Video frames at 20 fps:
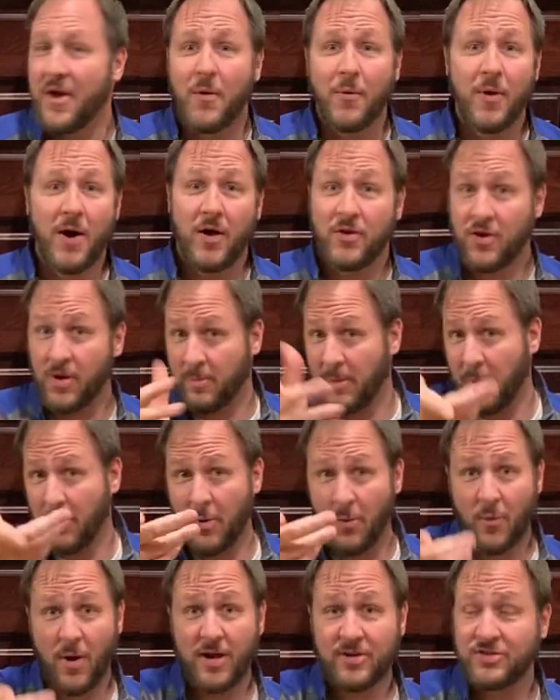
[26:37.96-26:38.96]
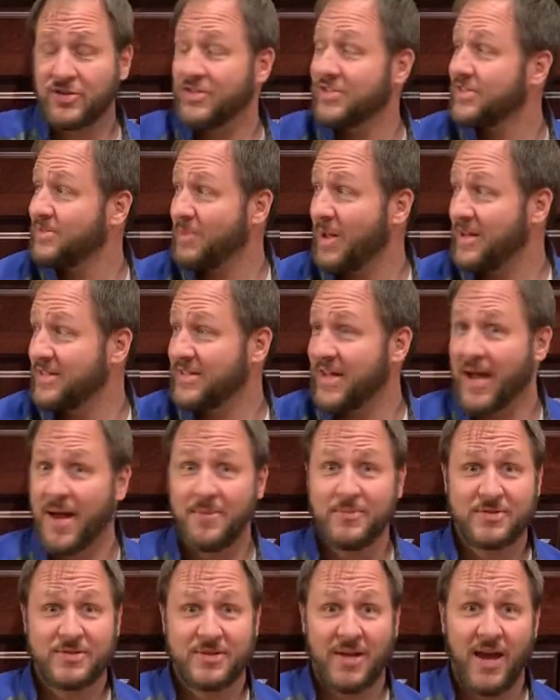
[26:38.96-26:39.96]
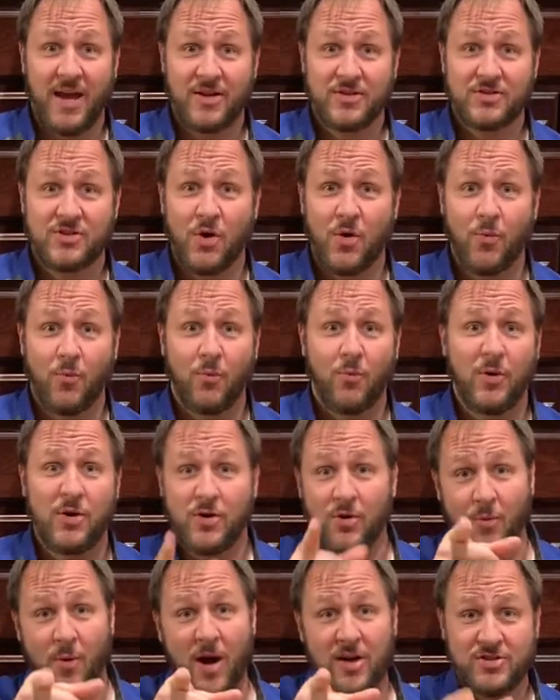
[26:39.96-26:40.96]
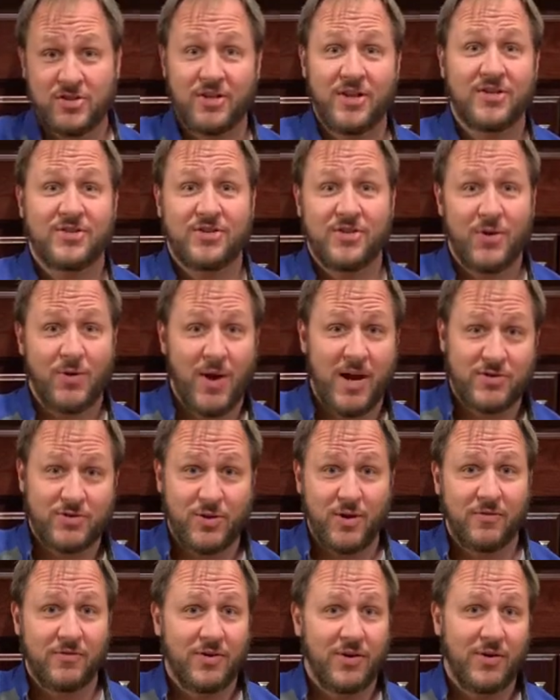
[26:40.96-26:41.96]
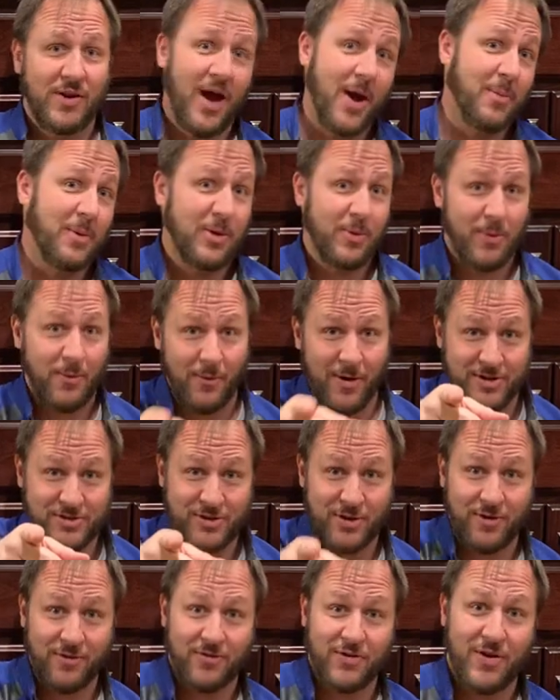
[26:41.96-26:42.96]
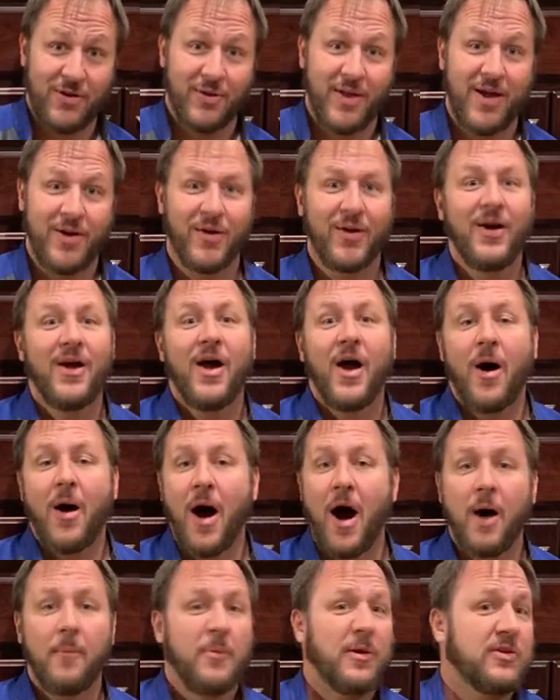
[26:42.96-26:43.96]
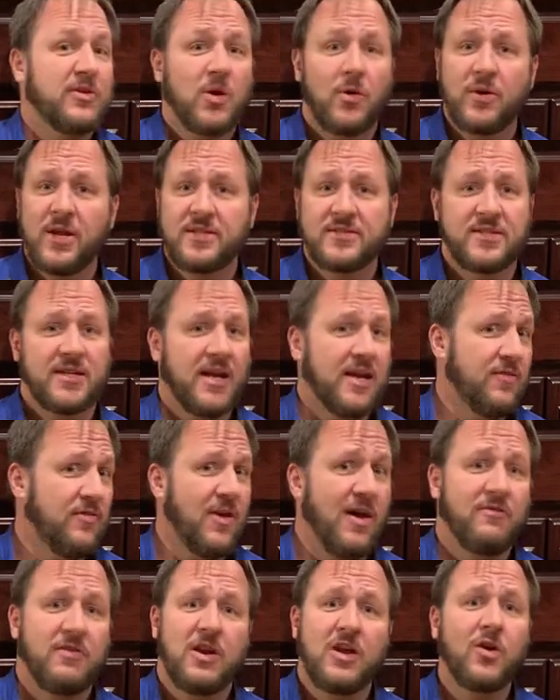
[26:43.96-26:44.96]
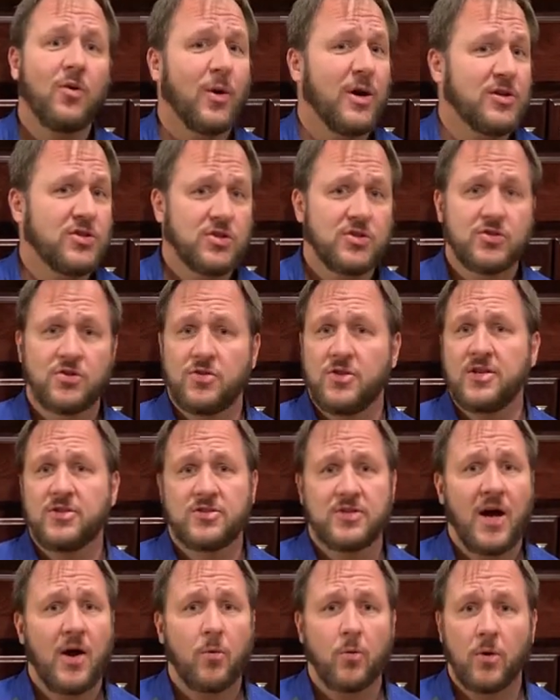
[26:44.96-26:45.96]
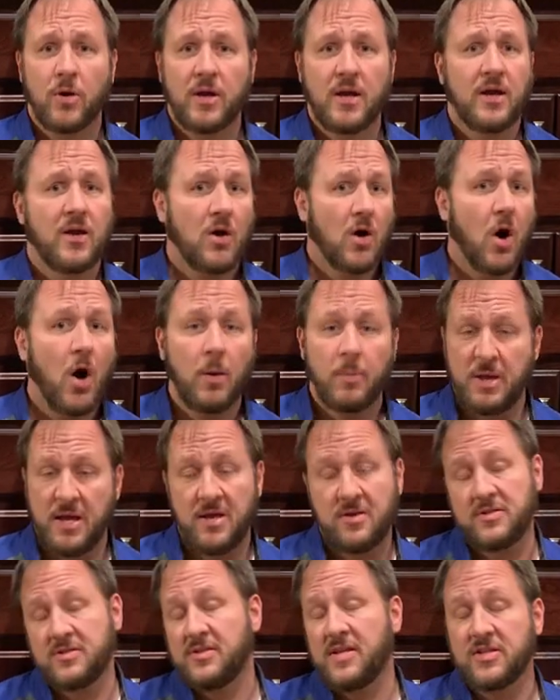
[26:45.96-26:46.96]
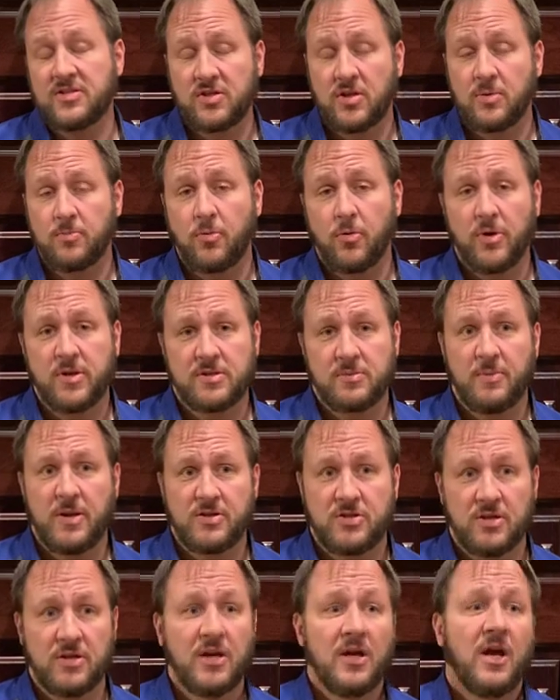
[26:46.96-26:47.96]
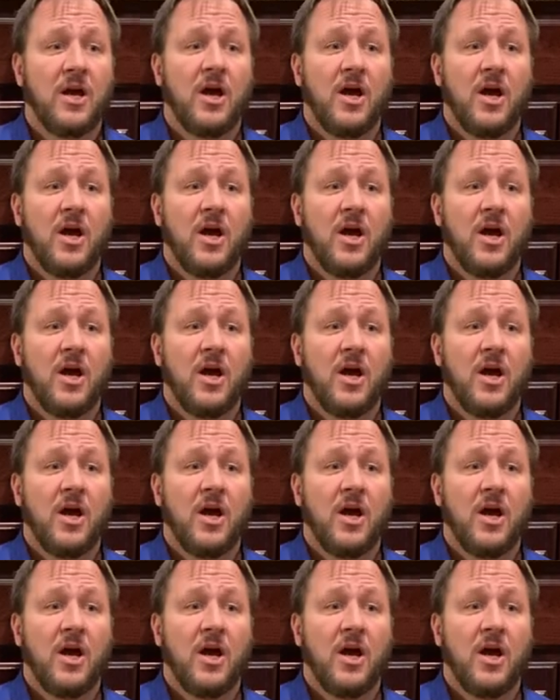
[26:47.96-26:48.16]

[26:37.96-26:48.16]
Well, you're going to be able to watch this many times. And so when you're watching this, you're actually over there now, but you'll be watching it a little later. But don't hesitate. If you have any questions or things not working, call me. And that's a good point to mention.